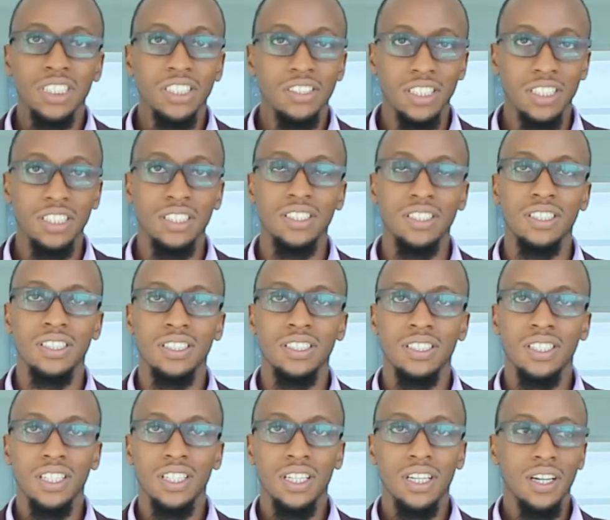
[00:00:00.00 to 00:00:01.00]
trained,
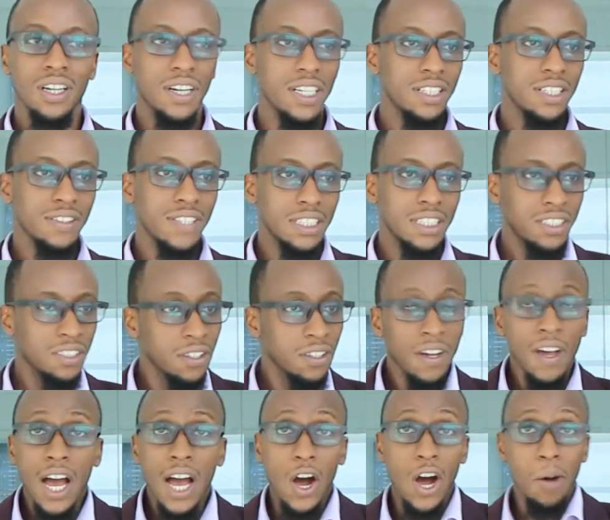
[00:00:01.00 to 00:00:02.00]
right? That
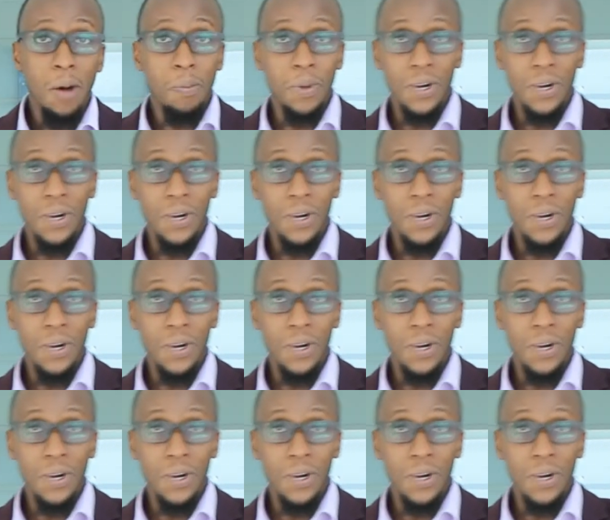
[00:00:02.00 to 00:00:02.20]
our